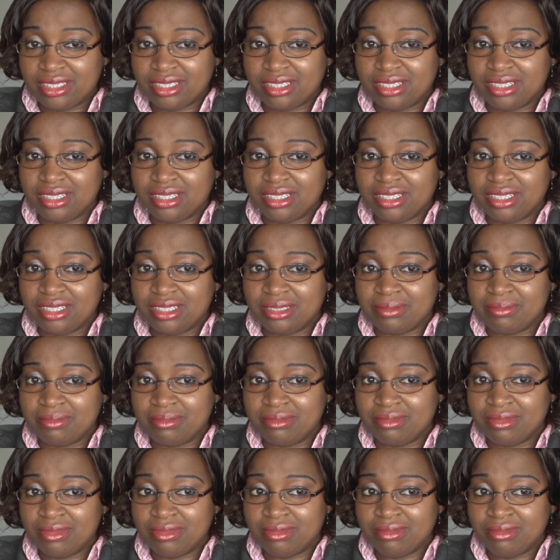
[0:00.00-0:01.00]
I
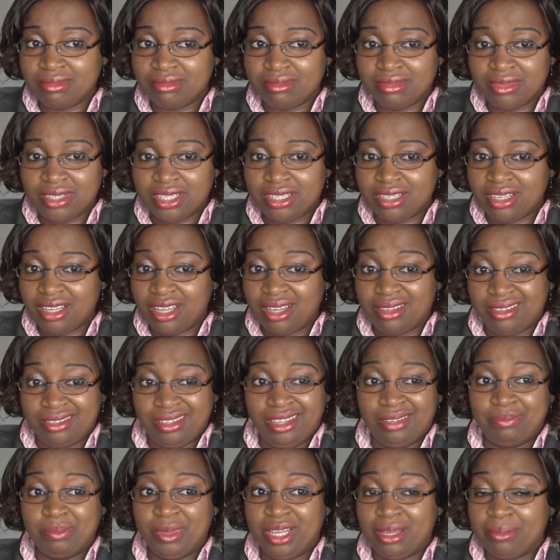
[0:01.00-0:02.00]

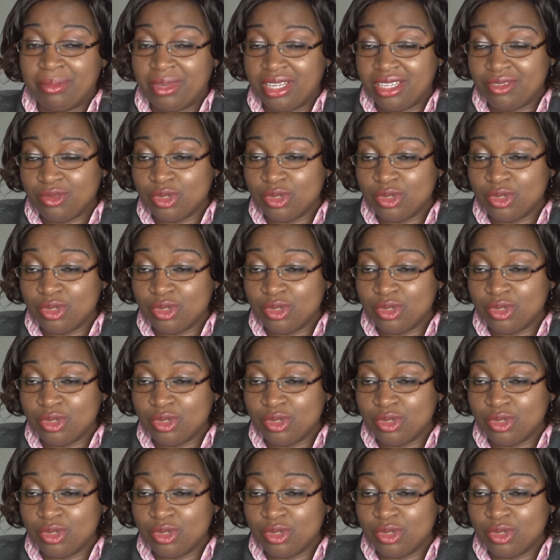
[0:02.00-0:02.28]
might